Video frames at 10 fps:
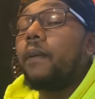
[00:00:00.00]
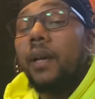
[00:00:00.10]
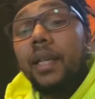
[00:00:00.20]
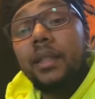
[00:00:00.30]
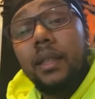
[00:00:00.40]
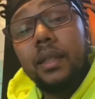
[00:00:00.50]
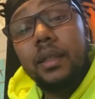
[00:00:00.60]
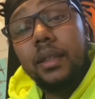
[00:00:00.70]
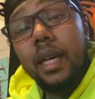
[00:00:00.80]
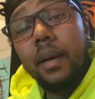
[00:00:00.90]
I think
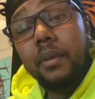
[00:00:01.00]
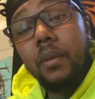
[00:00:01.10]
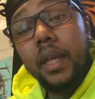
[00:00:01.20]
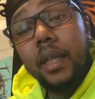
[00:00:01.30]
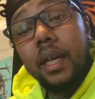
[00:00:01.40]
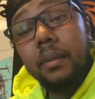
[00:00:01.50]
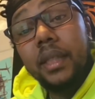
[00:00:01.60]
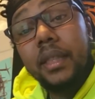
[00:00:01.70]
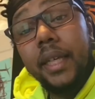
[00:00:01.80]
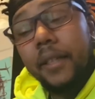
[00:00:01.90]
it's time to wake up.
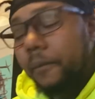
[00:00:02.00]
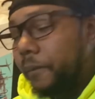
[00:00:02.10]
Let's get it.